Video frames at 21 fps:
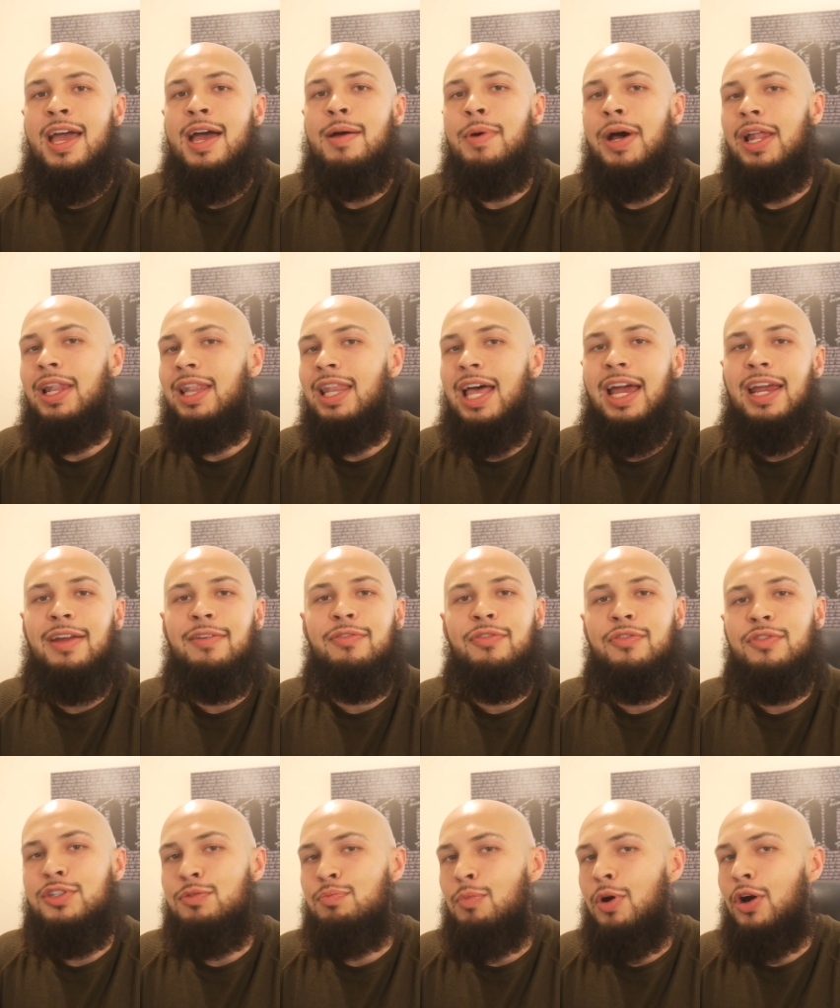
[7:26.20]
about life,
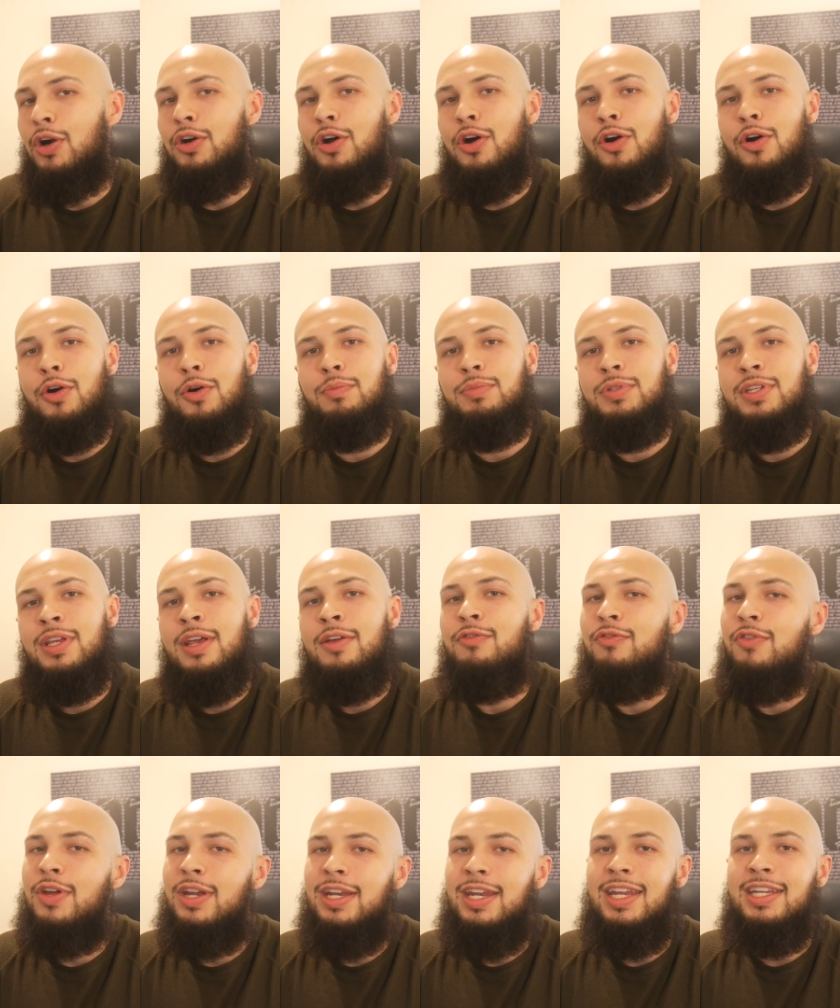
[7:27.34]
smart homes,
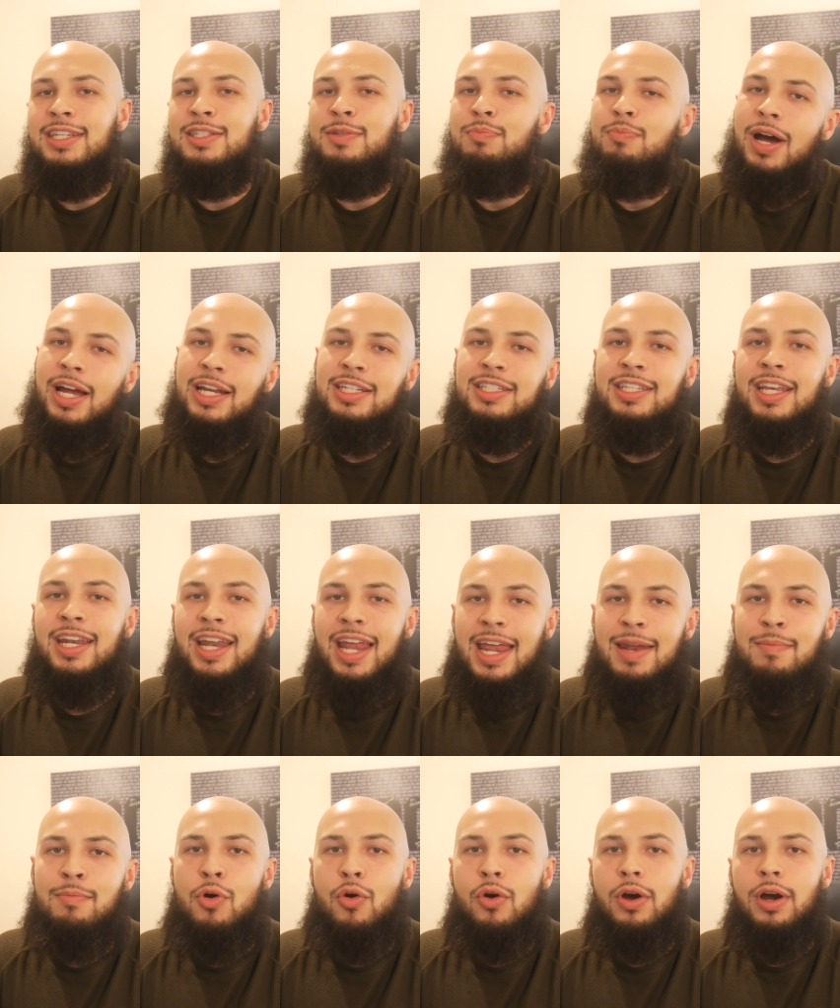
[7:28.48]
fitness, mindset,
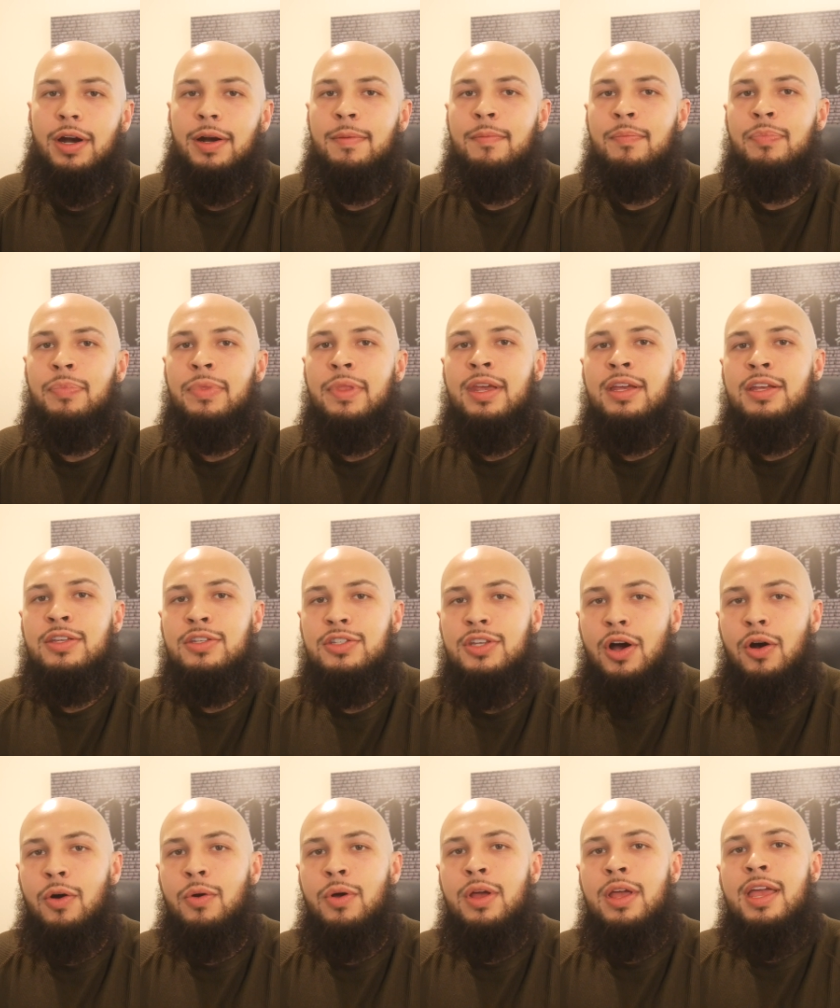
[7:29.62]
and more.
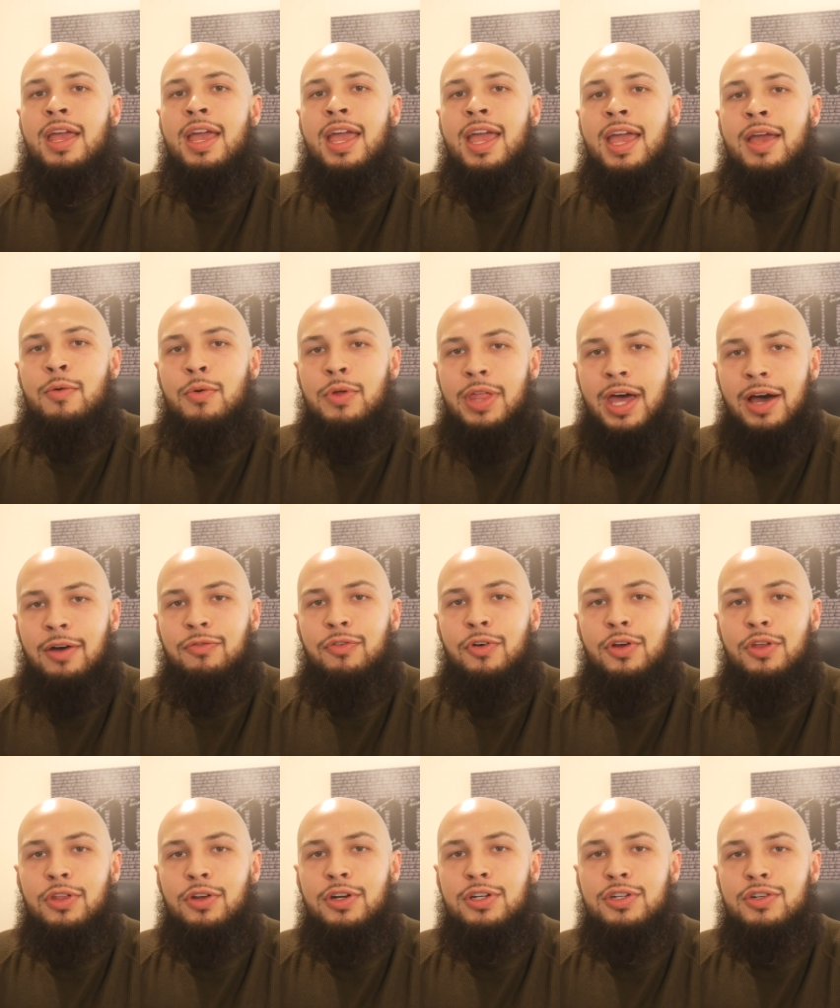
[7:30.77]
So, without
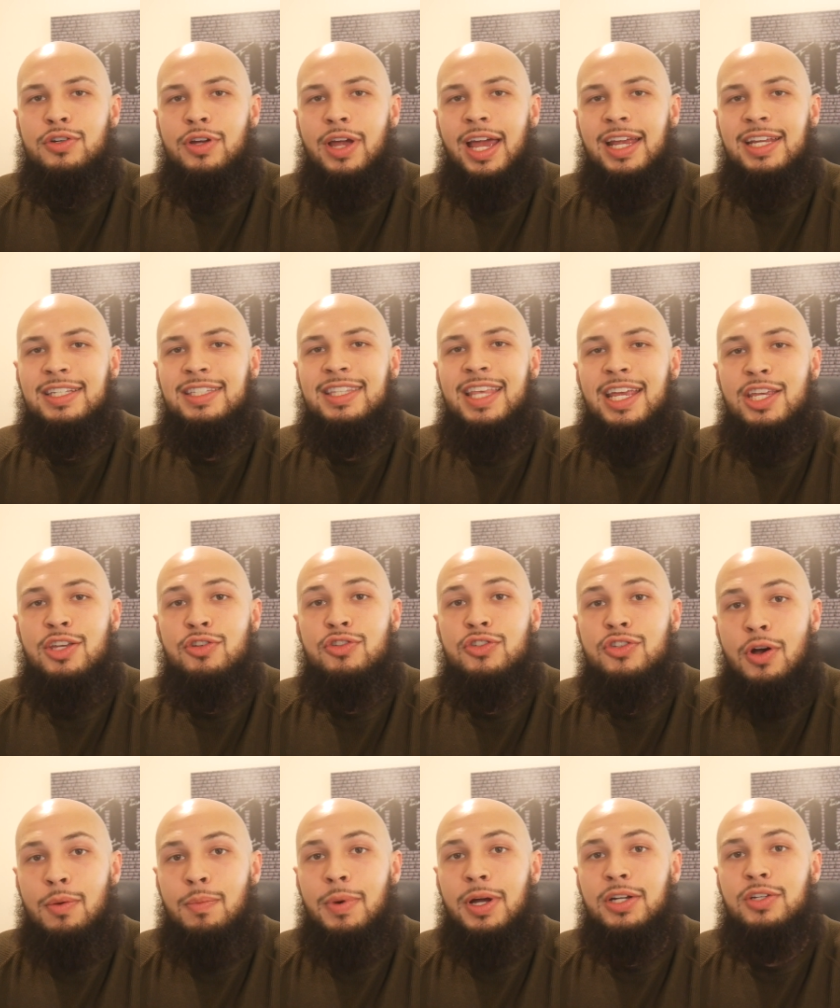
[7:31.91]
further ado, guys, thank you
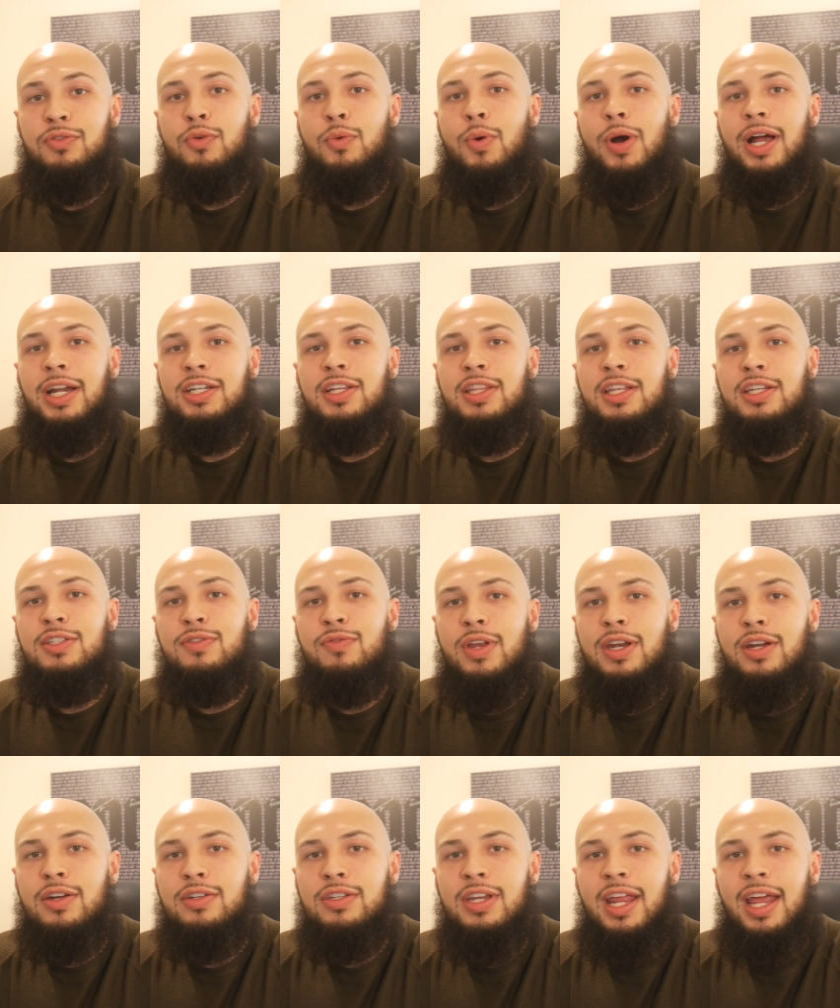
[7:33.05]
so much for watching this
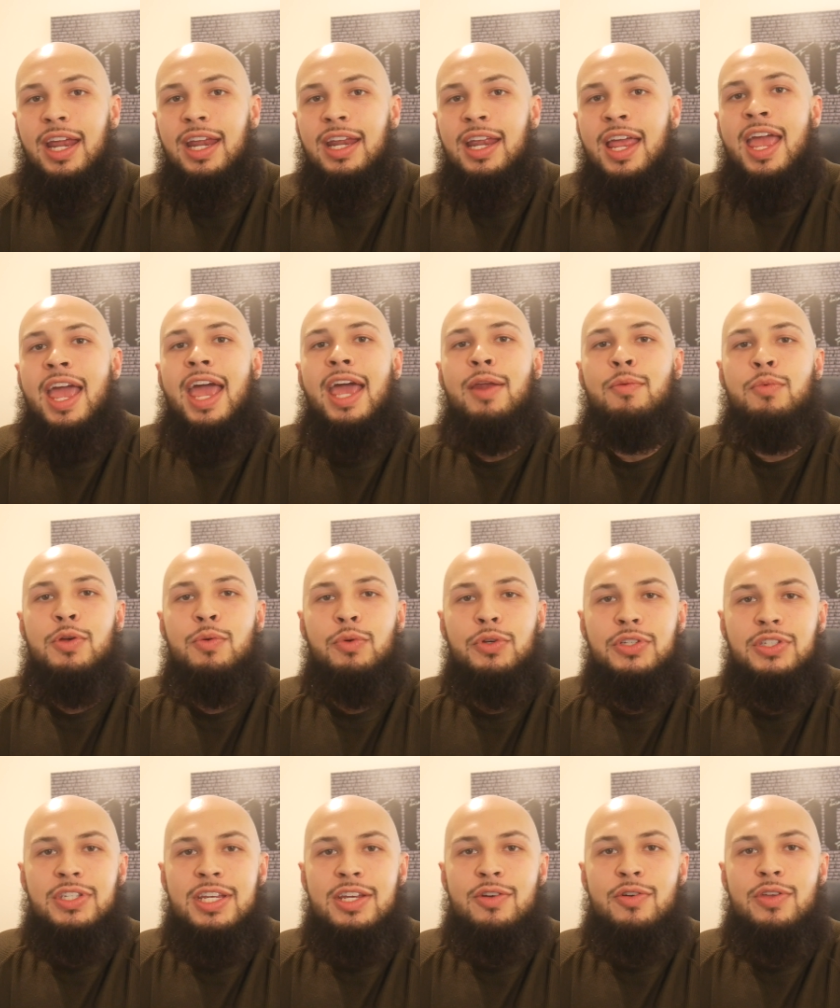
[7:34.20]
video today, and we will
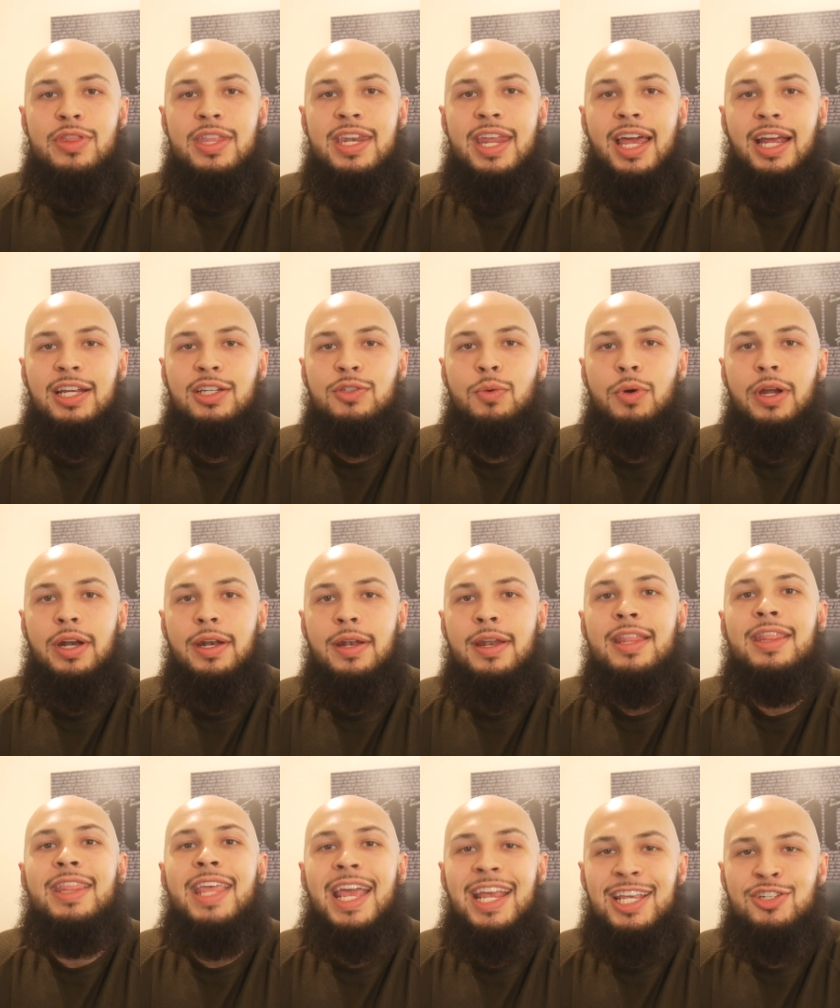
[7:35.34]
see you in the next one.
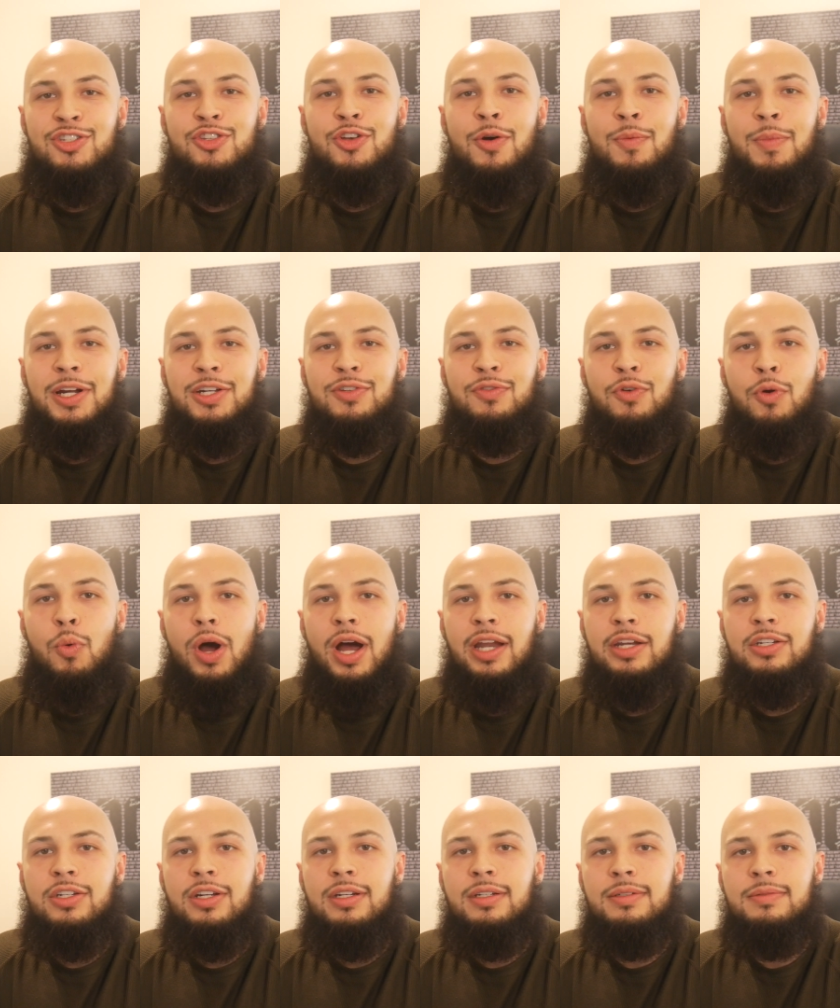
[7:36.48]
Thank you so much for
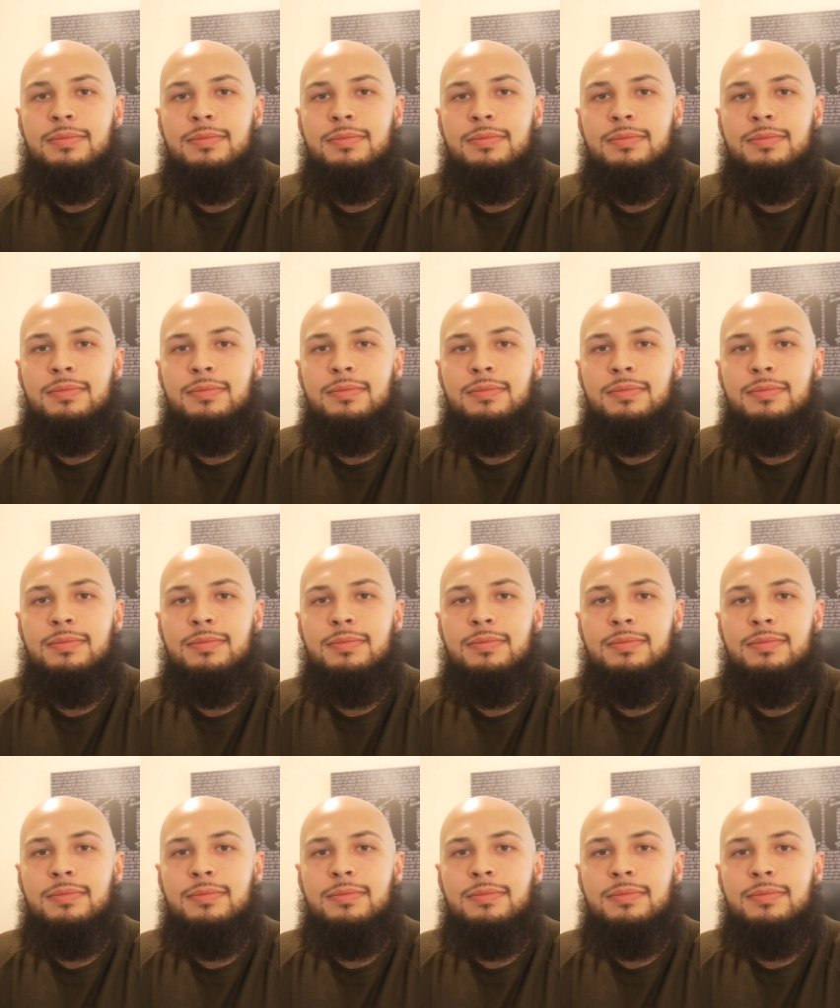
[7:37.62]
watching.